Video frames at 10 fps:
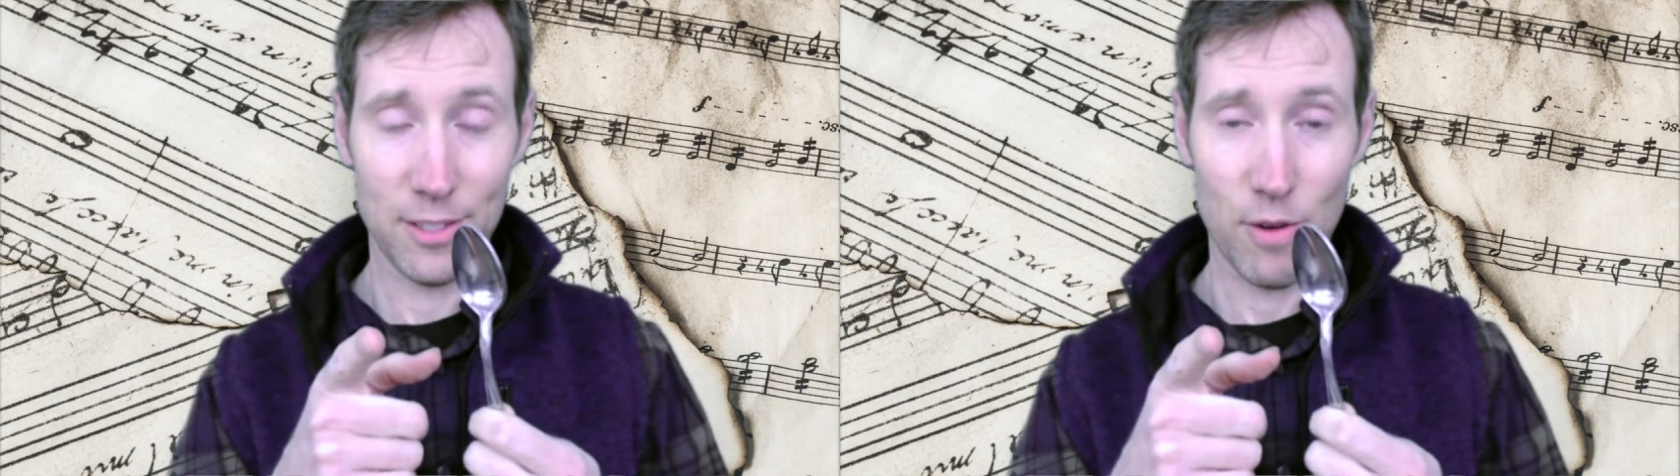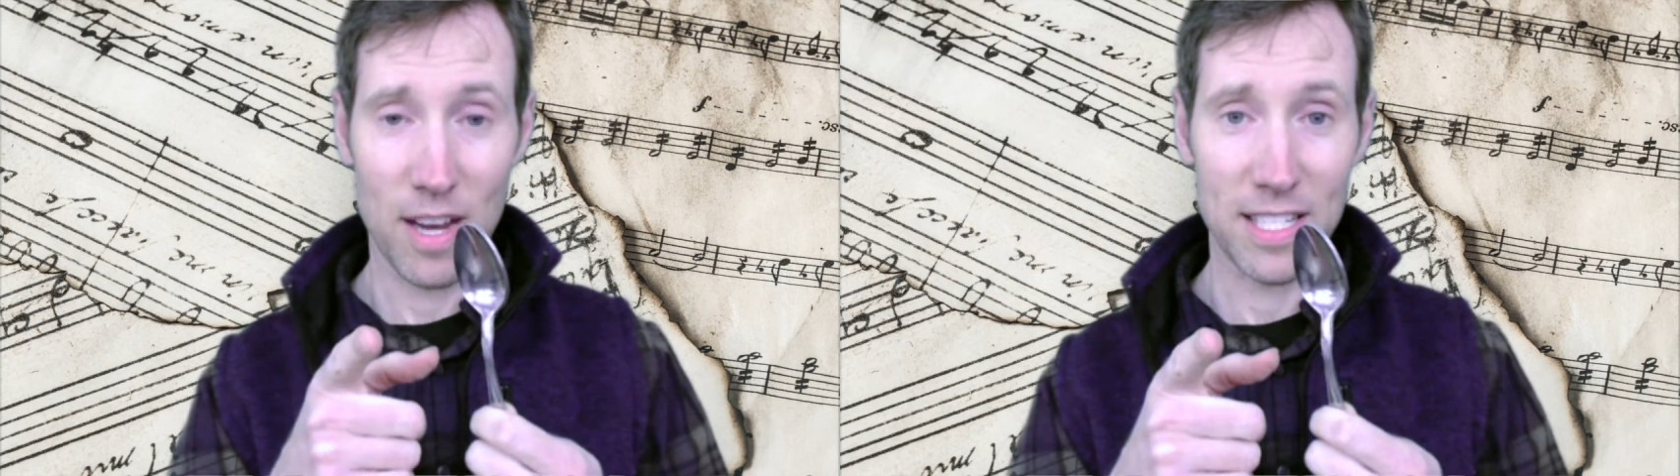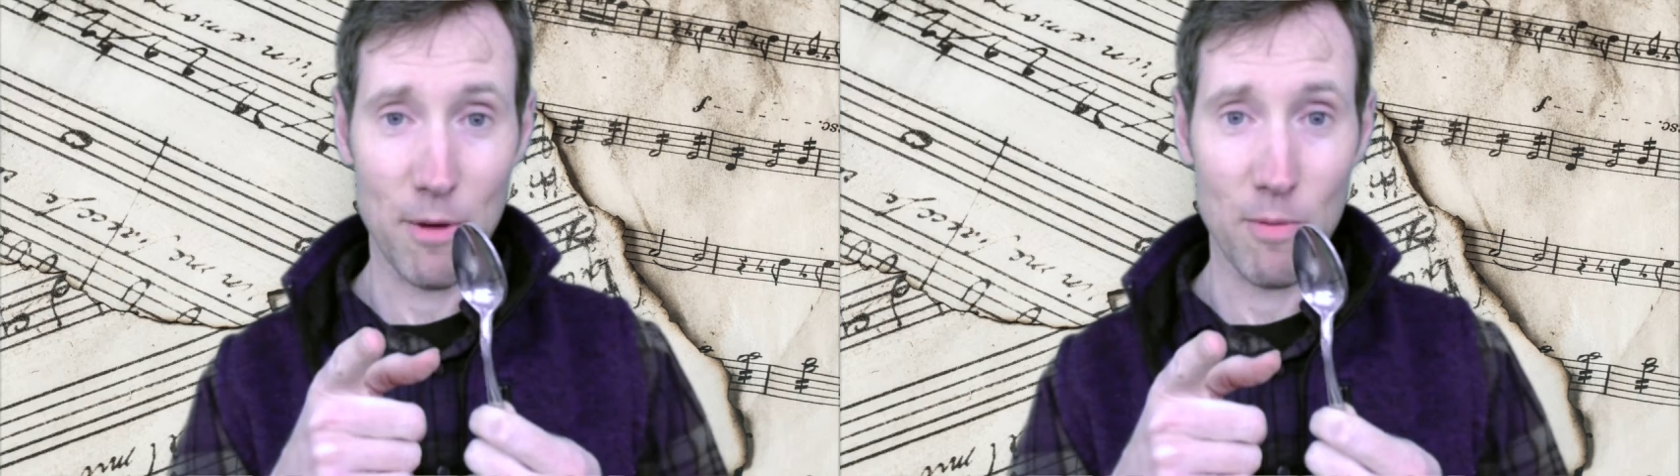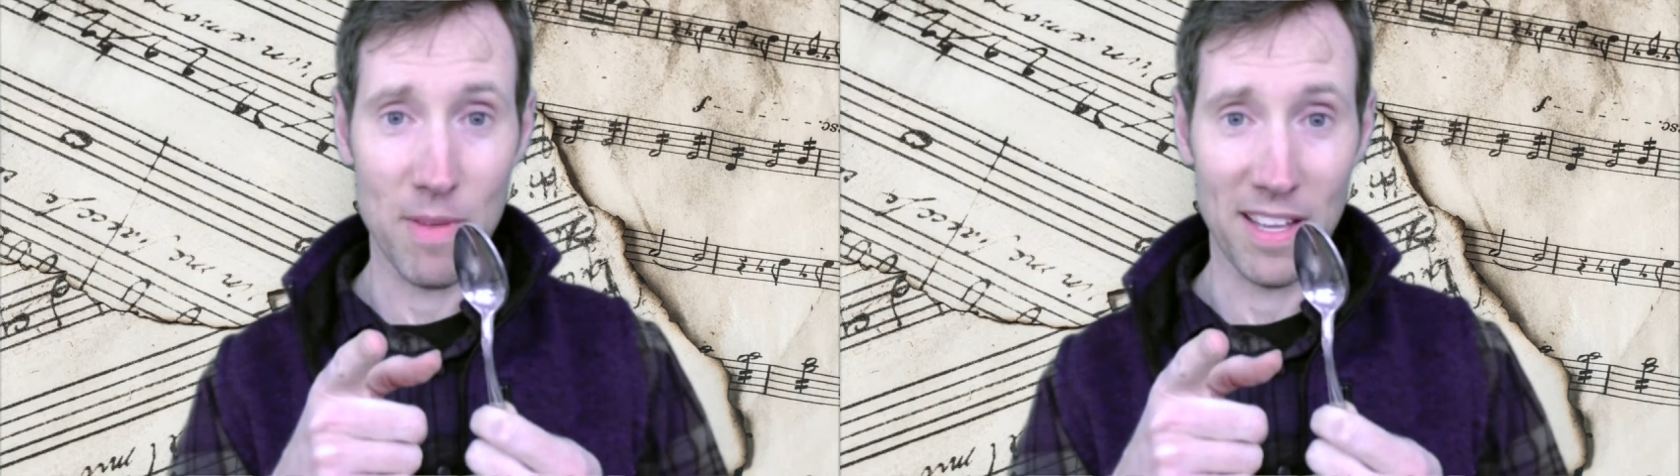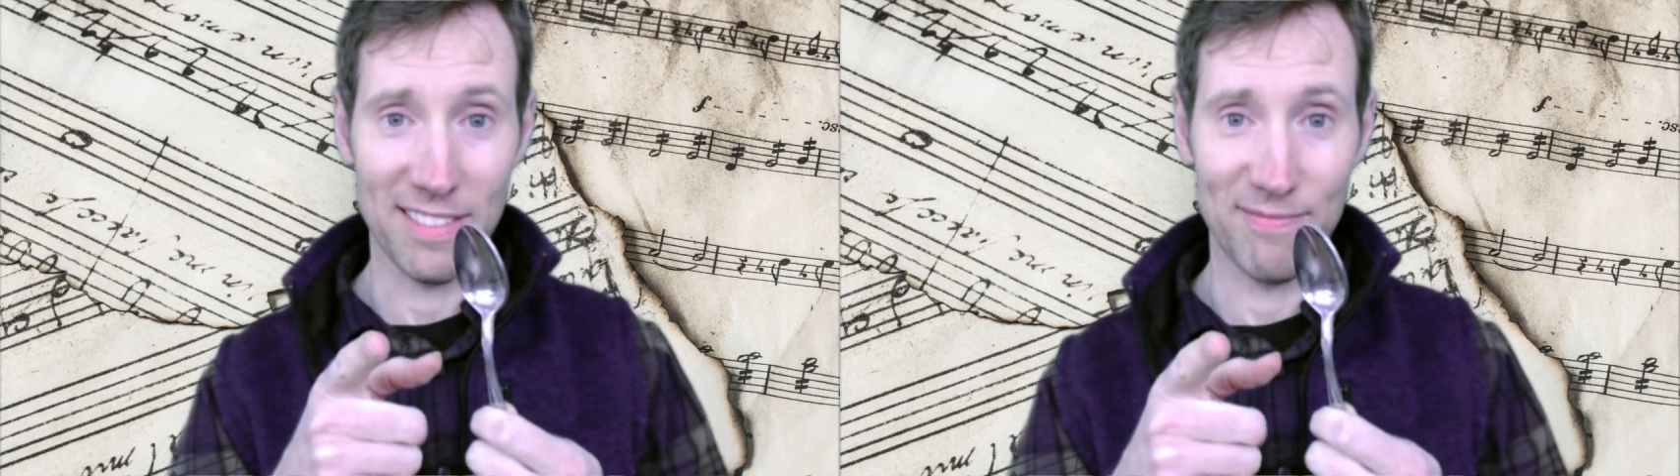Try some
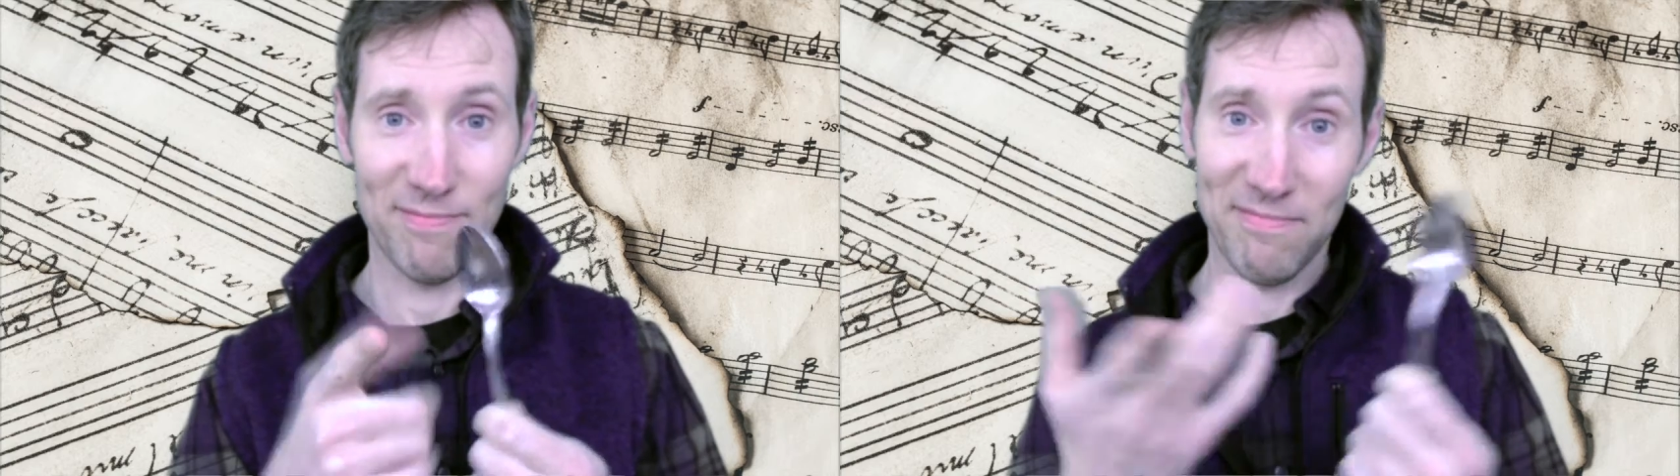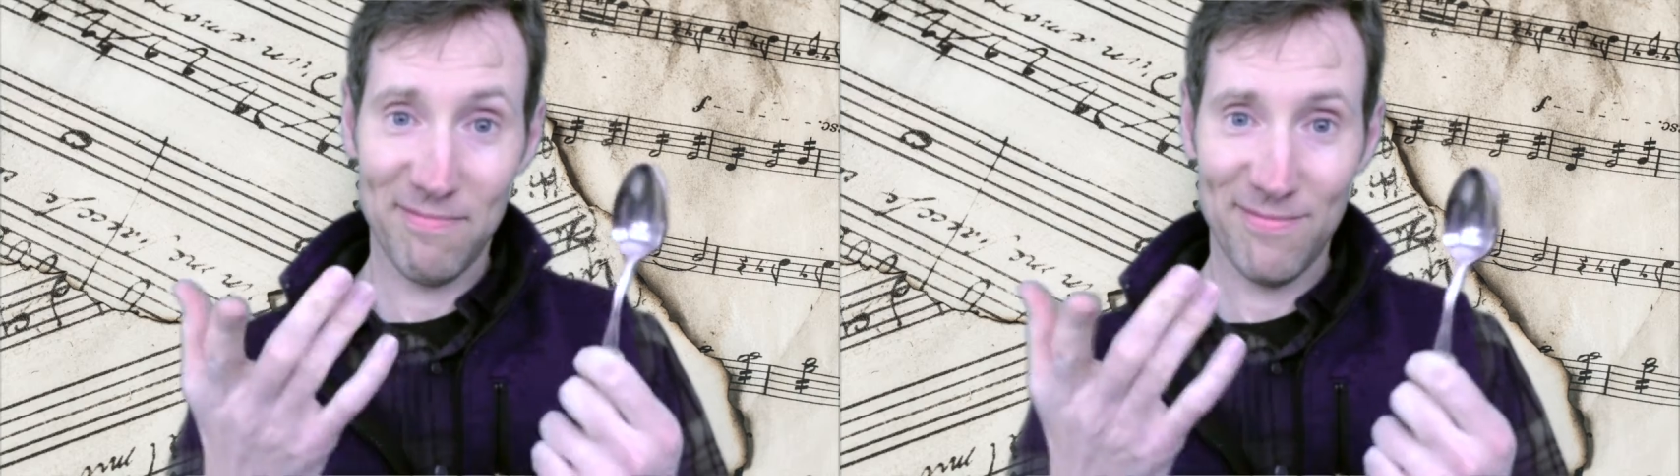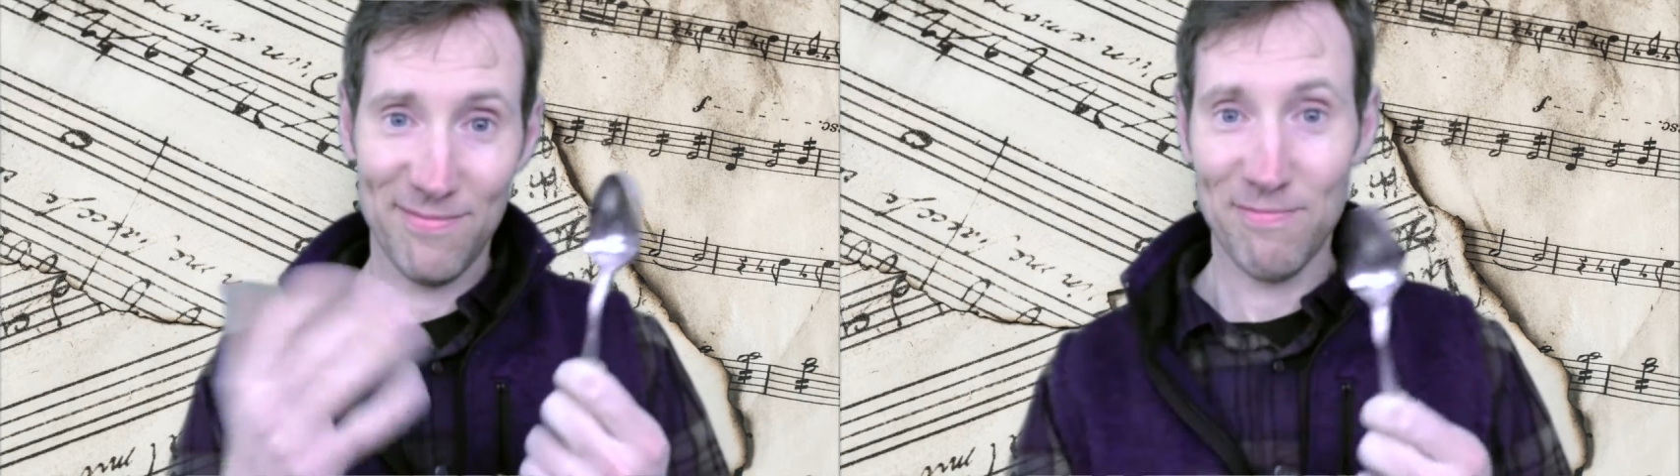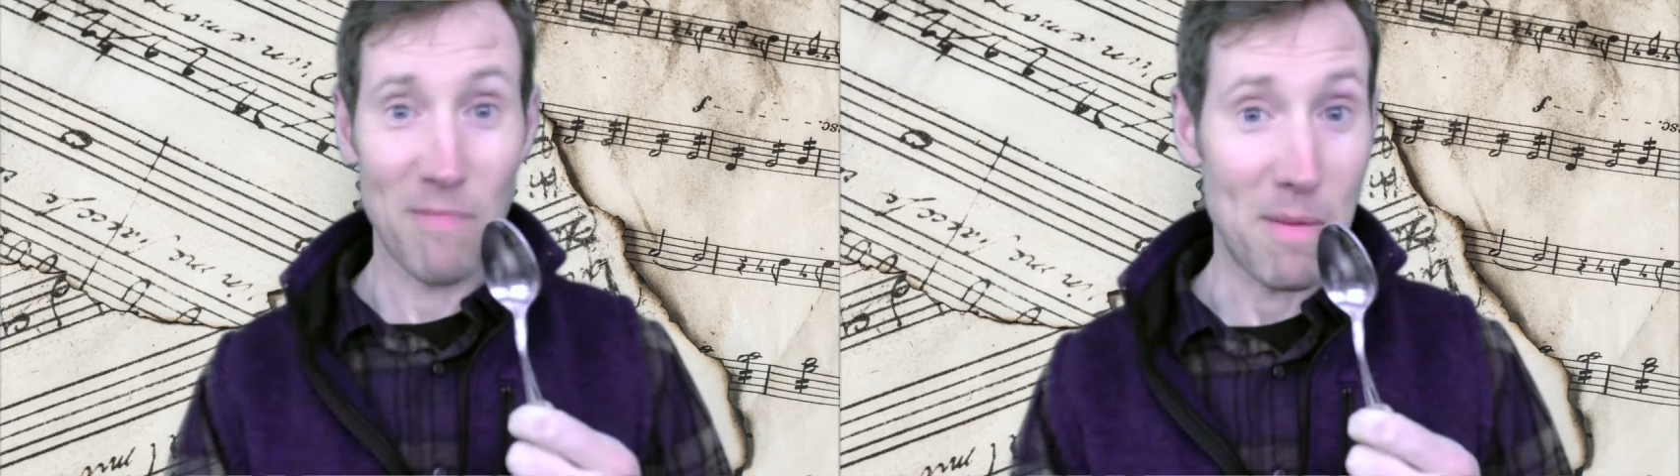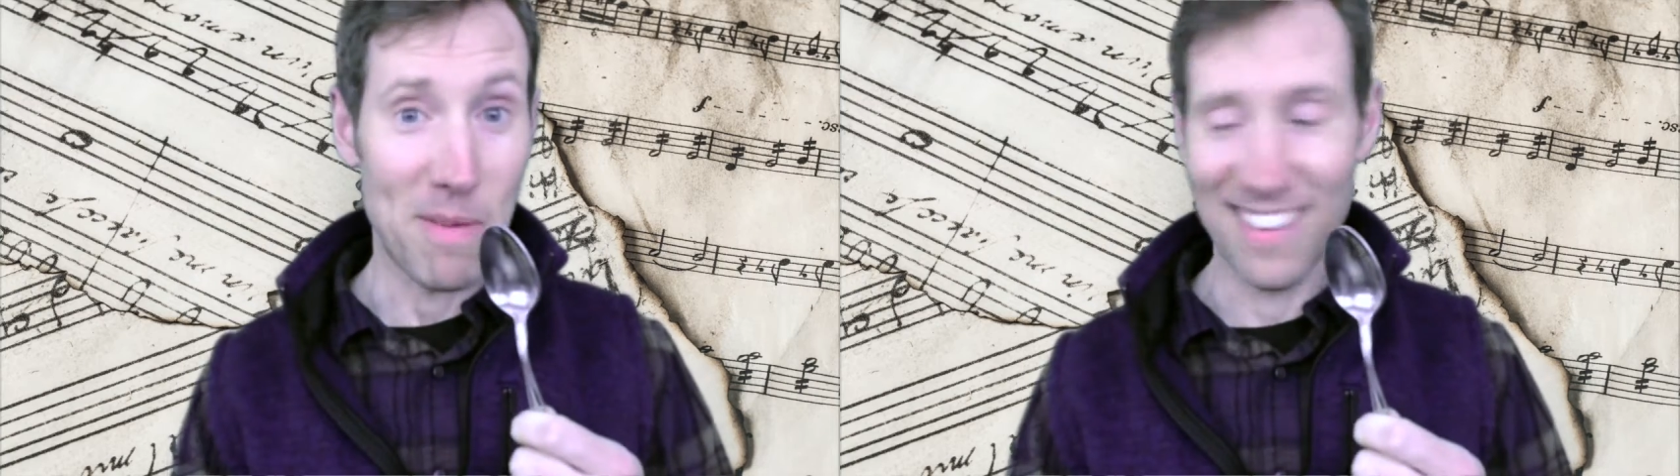oatmeal.
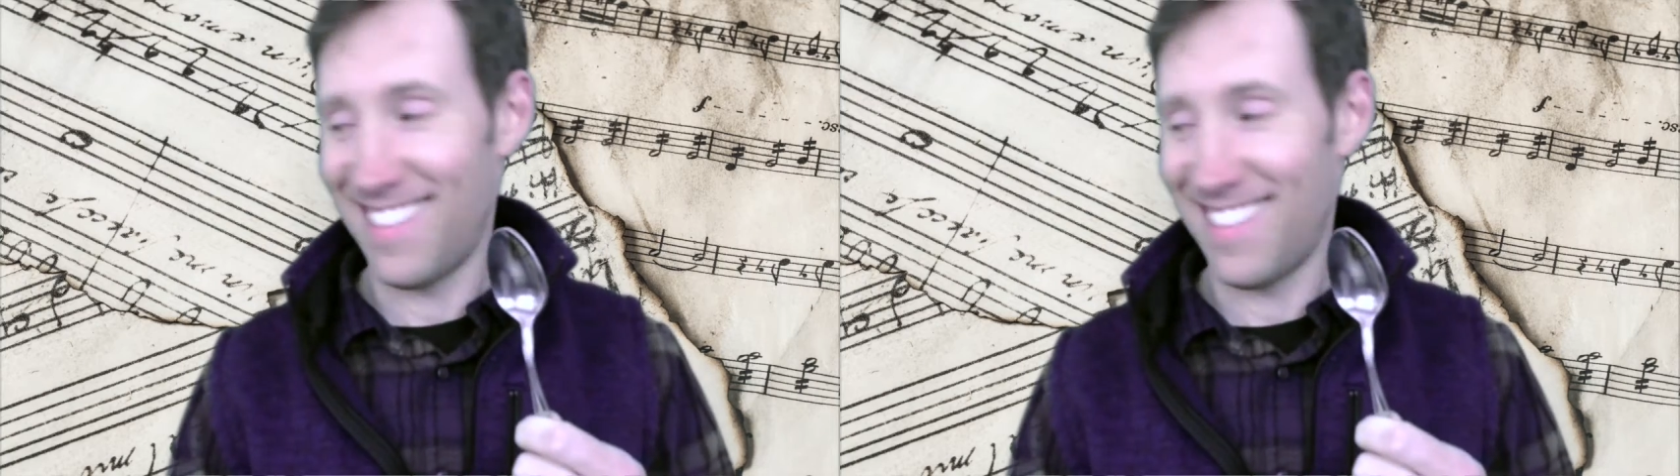Maybe.